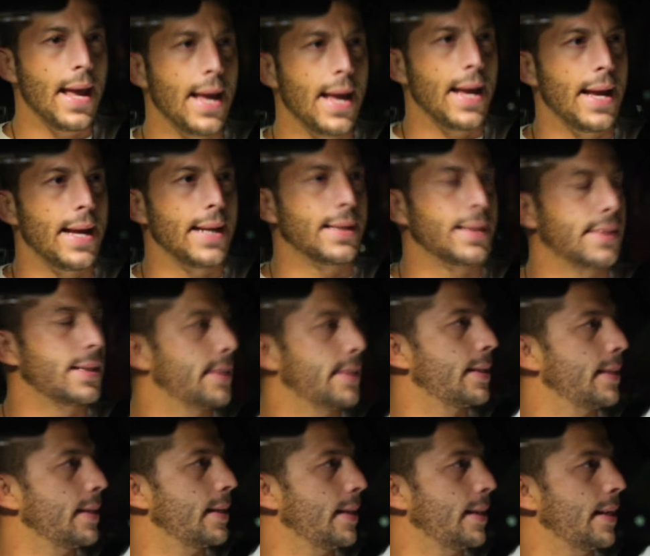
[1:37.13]

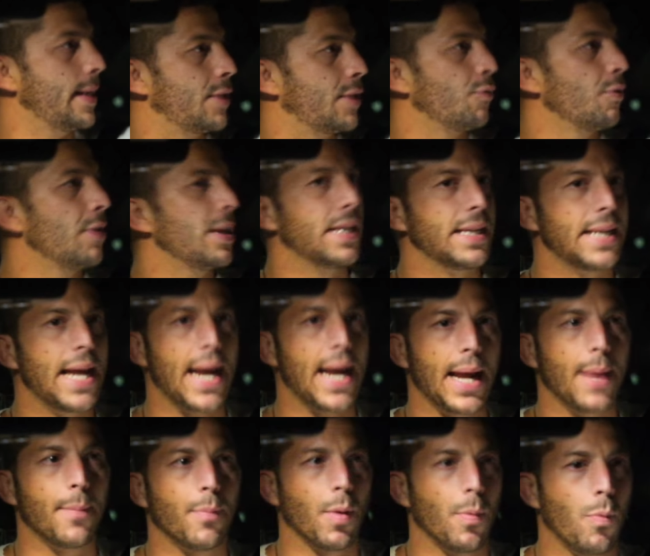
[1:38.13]
It's really
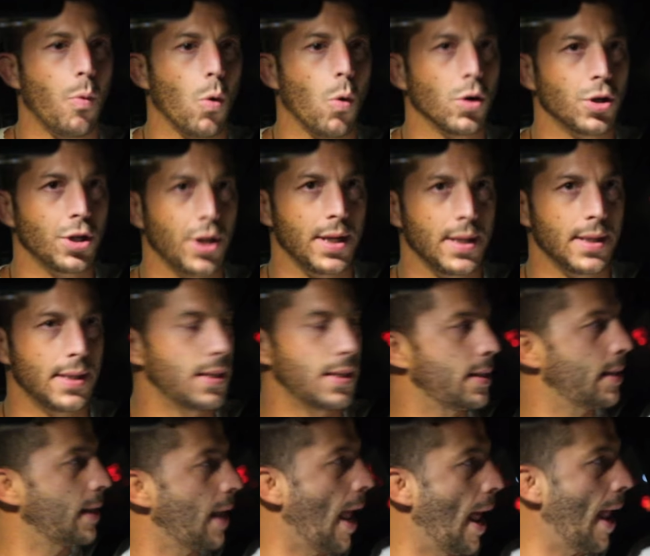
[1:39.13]
taking
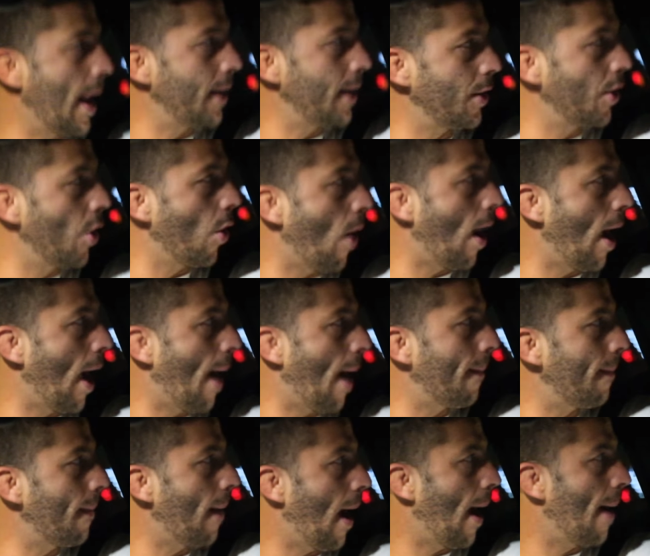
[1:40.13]
proportions. And you know,
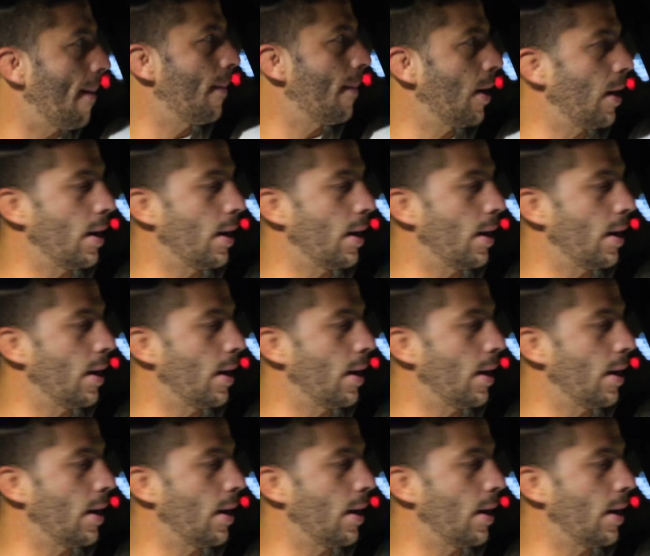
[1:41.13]
I'm